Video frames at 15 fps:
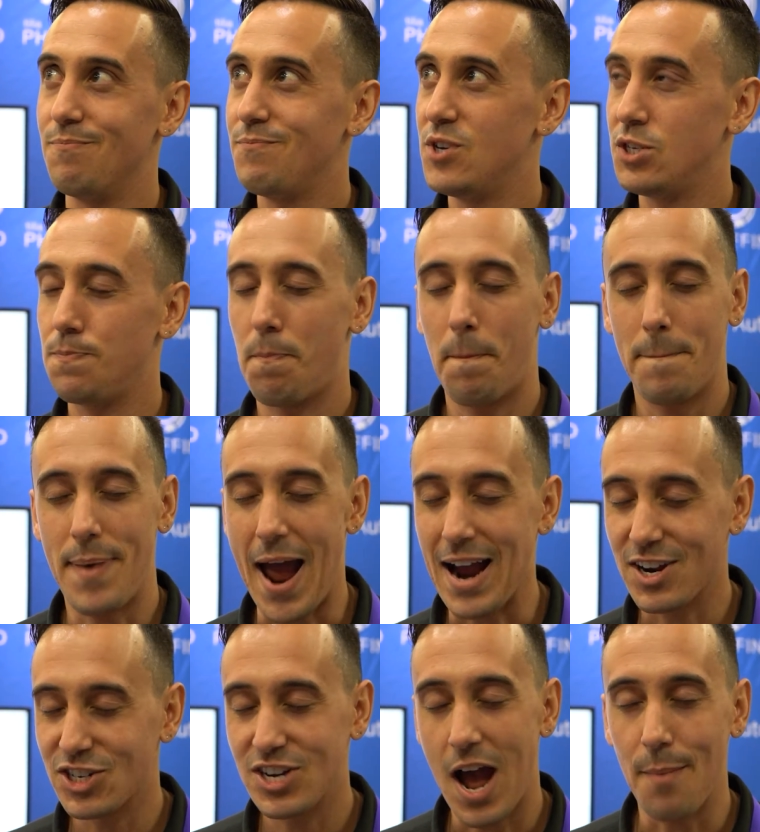just
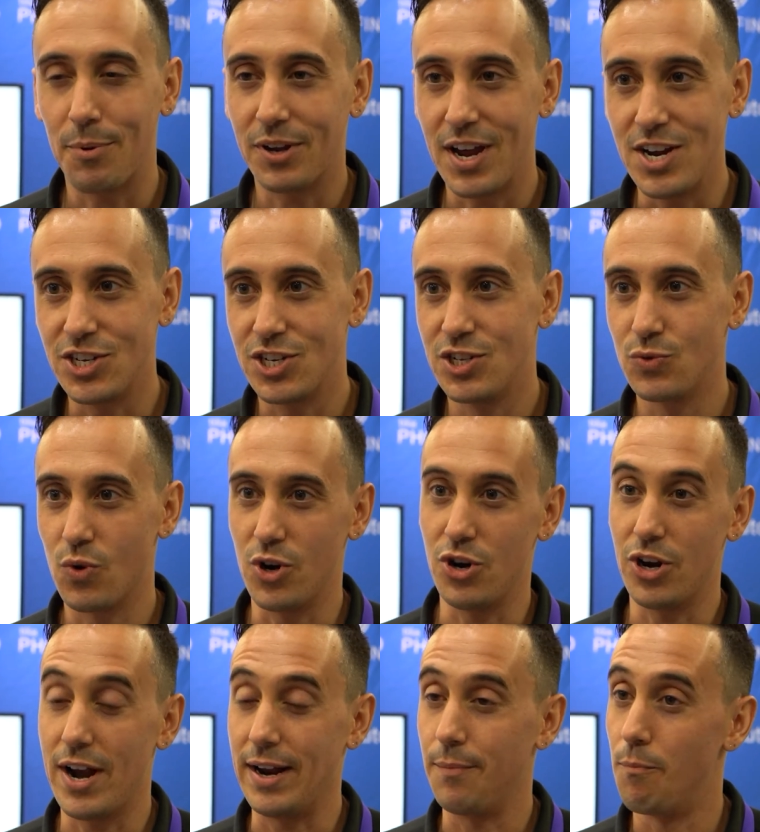packaging applications where you're
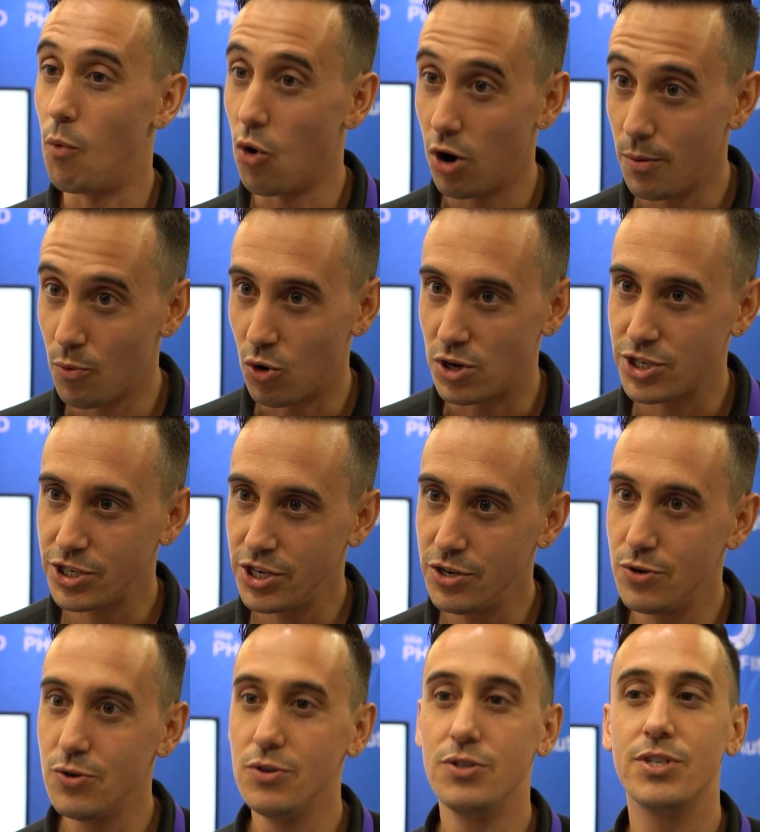getting more and more
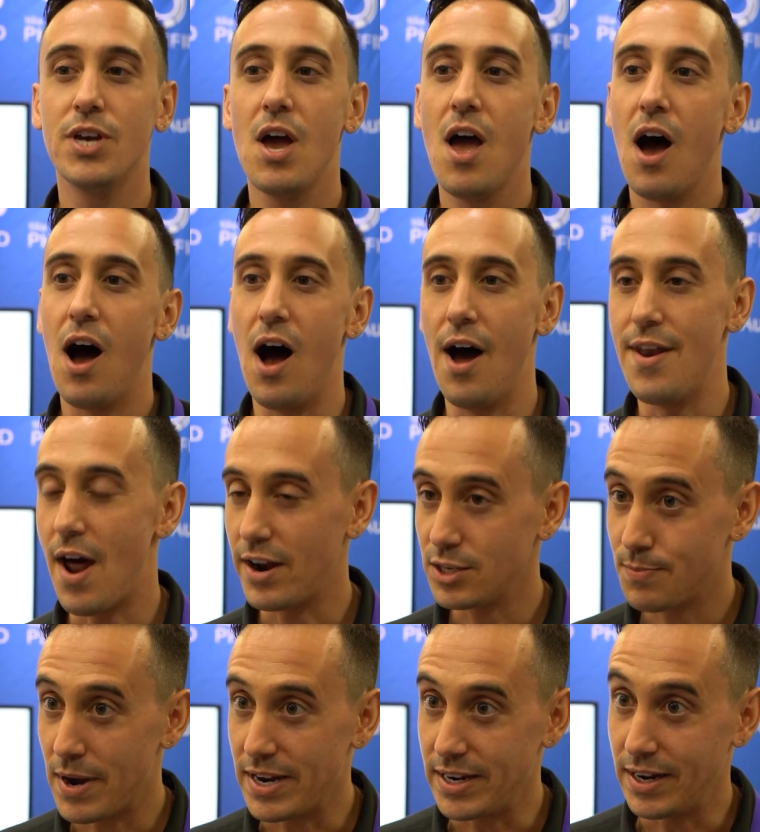SKUs, not as
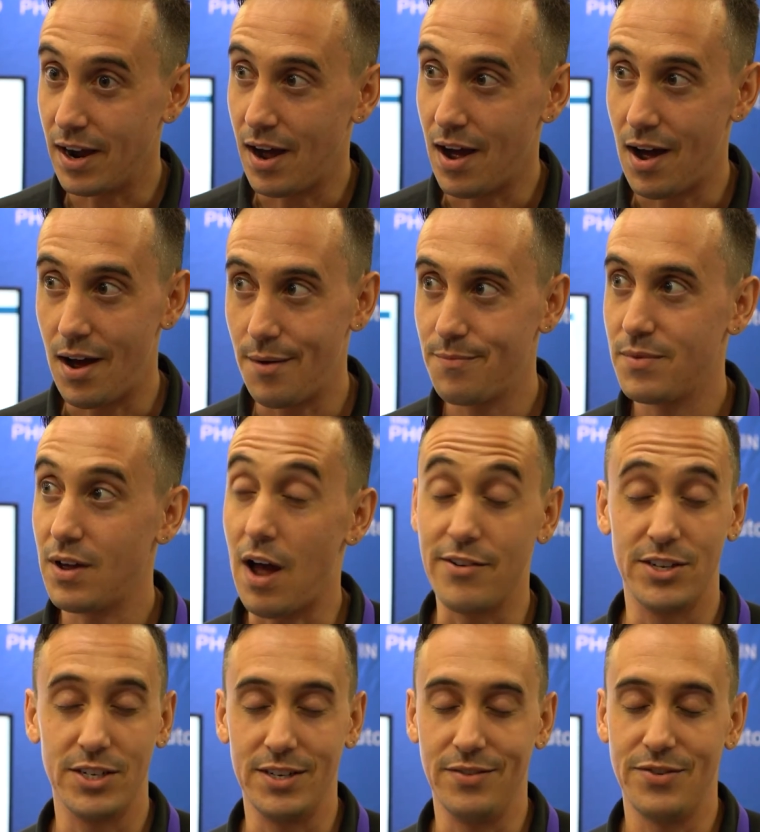many,
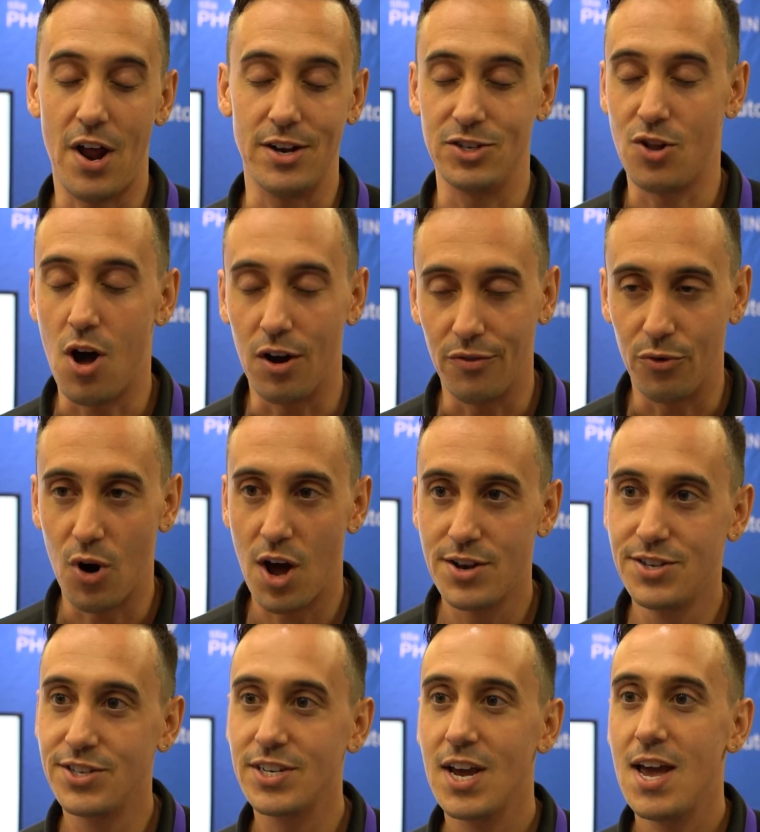obviously not as long of
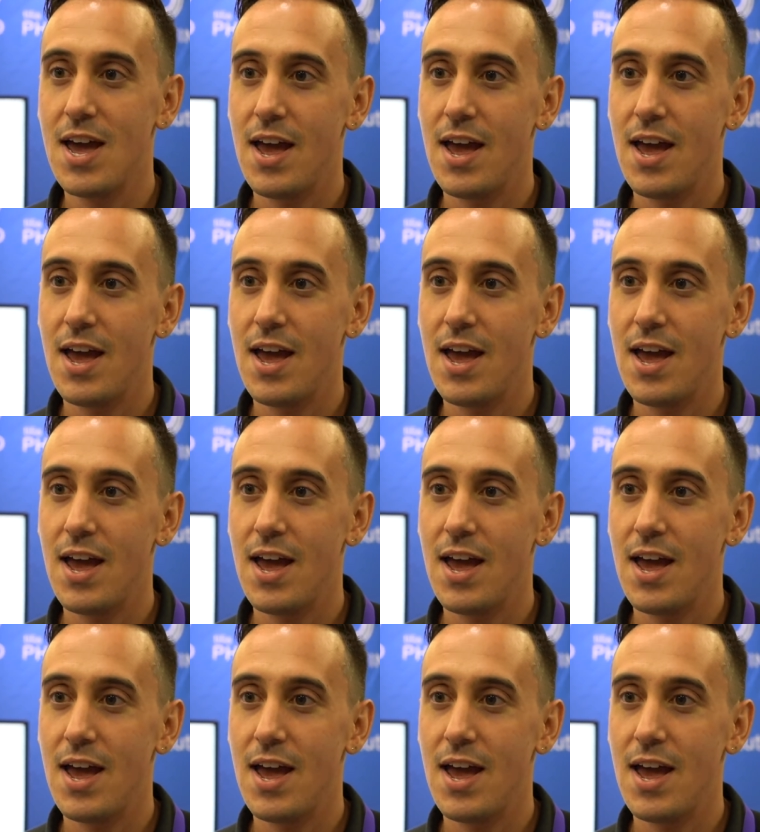runs.